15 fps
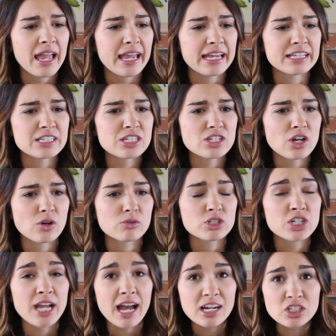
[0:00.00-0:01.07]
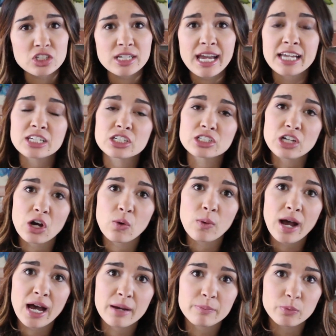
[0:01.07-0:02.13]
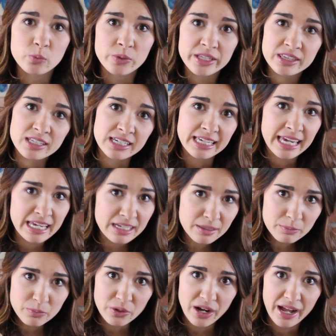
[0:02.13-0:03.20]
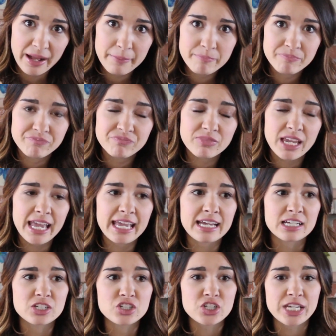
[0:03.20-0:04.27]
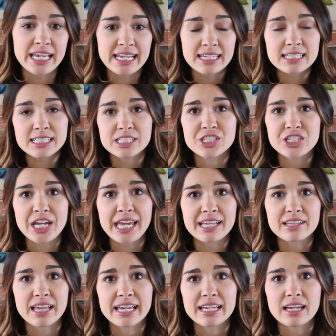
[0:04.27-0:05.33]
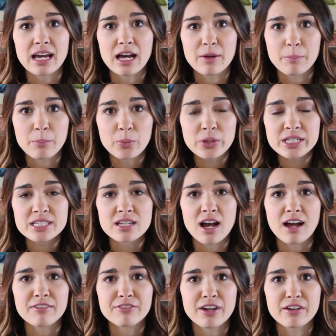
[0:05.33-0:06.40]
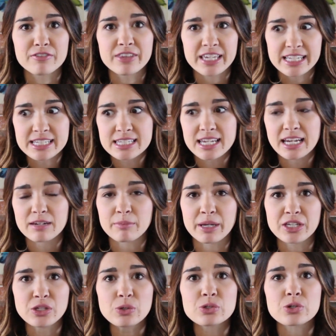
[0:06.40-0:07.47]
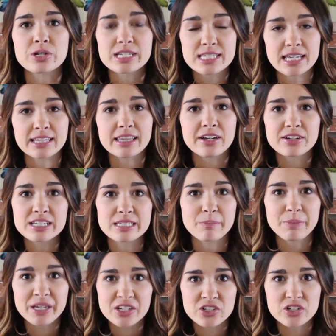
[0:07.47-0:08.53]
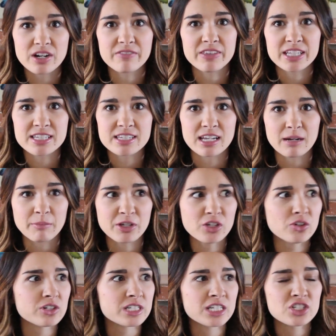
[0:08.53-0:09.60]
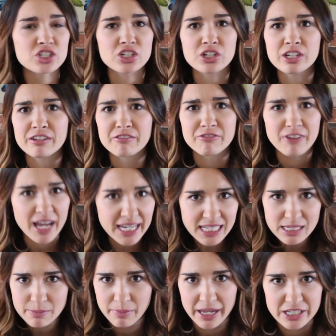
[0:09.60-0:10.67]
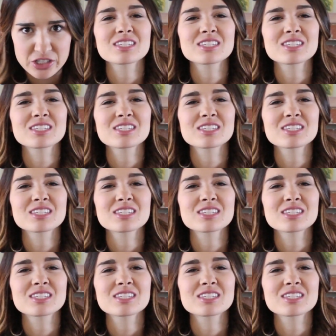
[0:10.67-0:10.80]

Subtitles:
And so she actually had to go up with a camera, and she handed Jake like a print off of the inside of my uterus. Like there is a picture of the inside of my uterus, and she couldn't find much.